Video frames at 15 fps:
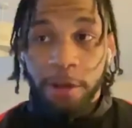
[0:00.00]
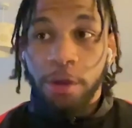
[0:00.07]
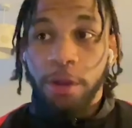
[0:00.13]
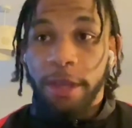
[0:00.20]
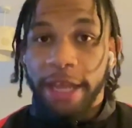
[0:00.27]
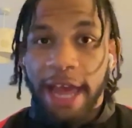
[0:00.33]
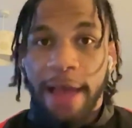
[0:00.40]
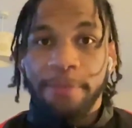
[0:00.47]

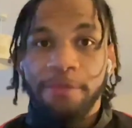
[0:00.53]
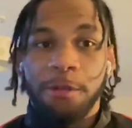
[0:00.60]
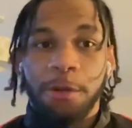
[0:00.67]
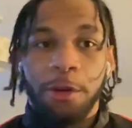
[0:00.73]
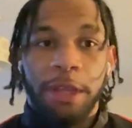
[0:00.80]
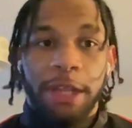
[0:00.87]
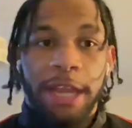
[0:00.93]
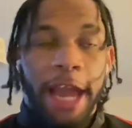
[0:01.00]
Absolutely.
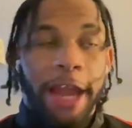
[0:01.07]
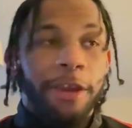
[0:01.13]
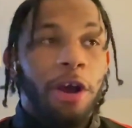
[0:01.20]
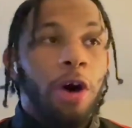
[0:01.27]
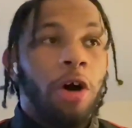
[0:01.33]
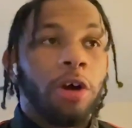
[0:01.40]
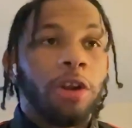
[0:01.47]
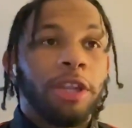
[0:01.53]
Like
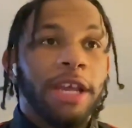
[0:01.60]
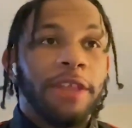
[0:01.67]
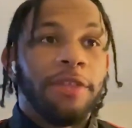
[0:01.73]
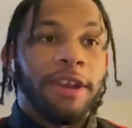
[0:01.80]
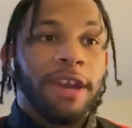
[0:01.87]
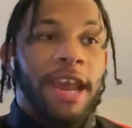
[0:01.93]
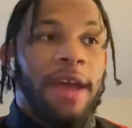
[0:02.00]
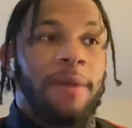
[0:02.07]
not only
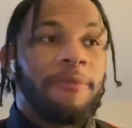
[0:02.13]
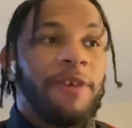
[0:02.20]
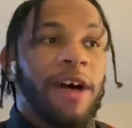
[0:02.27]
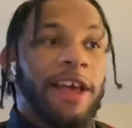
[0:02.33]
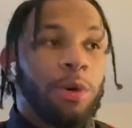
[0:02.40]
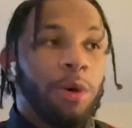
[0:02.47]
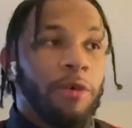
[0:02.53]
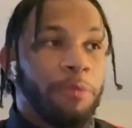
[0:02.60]
the name
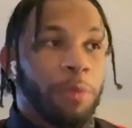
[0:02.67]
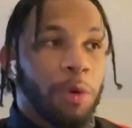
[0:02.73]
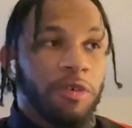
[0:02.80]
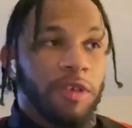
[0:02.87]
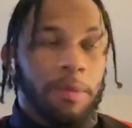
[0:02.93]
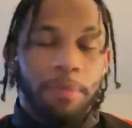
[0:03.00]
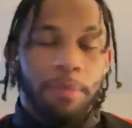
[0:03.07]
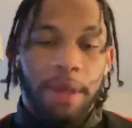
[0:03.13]
value of
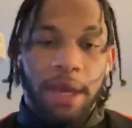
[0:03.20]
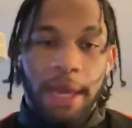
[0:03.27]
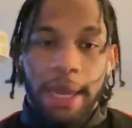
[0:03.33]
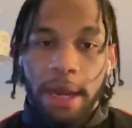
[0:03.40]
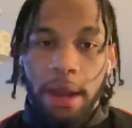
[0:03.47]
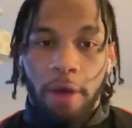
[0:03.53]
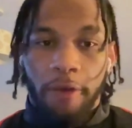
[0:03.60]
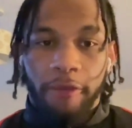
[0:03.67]
Moose, him
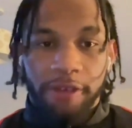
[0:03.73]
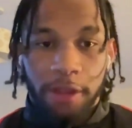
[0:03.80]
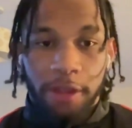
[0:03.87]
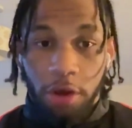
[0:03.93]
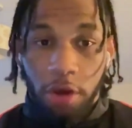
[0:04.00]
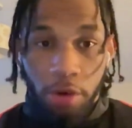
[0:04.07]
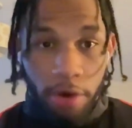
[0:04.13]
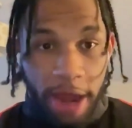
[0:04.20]
being obviously
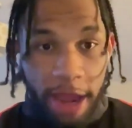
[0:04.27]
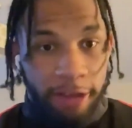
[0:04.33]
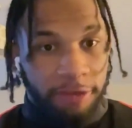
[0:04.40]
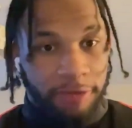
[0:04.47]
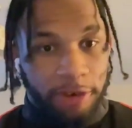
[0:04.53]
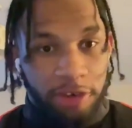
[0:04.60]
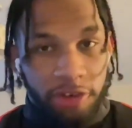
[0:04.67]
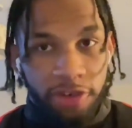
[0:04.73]
the current X
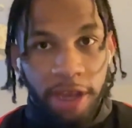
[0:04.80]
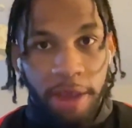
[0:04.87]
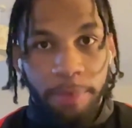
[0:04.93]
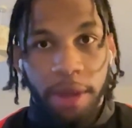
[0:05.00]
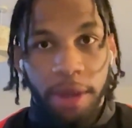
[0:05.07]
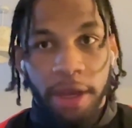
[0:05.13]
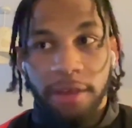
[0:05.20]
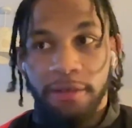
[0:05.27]
Division
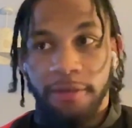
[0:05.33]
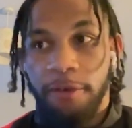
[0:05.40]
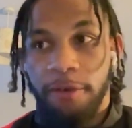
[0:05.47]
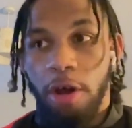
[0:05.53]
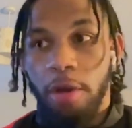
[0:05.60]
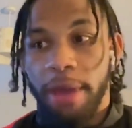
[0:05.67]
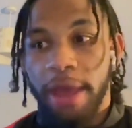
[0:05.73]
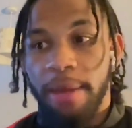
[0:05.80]
champion, he's a
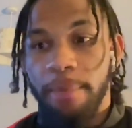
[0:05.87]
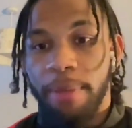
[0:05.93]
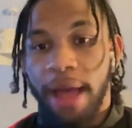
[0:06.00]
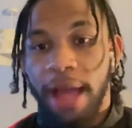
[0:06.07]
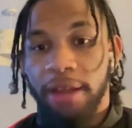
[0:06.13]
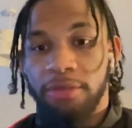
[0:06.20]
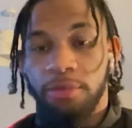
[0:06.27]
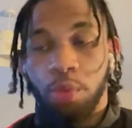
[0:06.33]
former
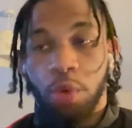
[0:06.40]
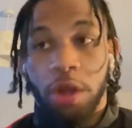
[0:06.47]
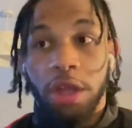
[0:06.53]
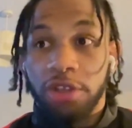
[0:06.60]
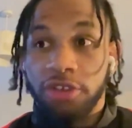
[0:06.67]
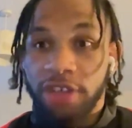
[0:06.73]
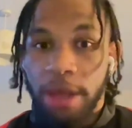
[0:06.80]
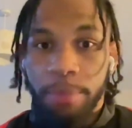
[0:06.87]
Impact
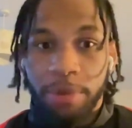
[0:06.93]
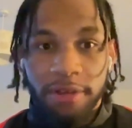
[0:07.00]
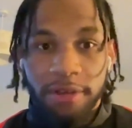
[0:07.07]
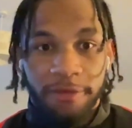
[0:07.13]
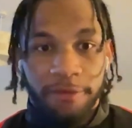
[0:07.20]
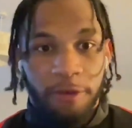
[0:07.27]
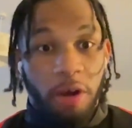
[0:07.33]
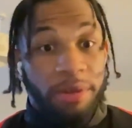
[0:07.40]
world champion,
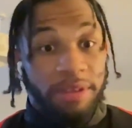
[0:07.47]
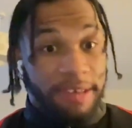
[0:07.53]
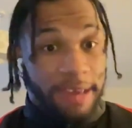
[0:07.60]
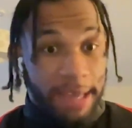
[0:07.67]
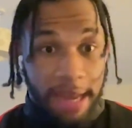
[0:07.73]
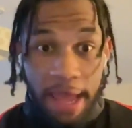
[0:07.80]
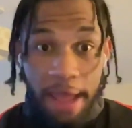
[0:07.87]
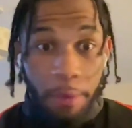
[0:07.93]
he's a former
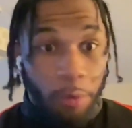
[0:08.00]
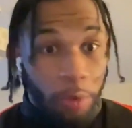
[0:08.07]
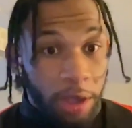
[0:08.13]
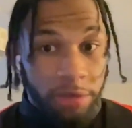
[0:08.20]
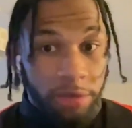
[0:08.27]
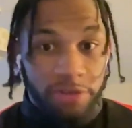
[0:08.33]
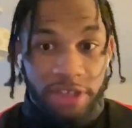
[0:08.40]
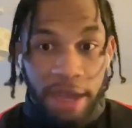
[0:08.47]
TNA
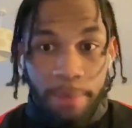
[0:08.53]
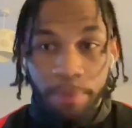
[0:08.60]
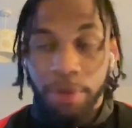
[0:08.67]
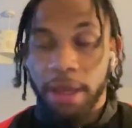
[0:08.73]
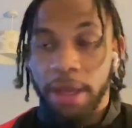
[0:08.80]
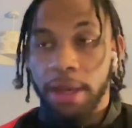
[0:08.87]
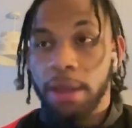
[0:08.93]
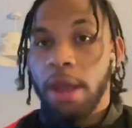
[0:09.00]
world
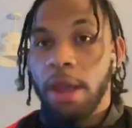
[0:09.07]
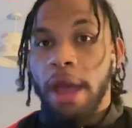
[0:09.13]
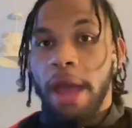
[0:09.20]
champion.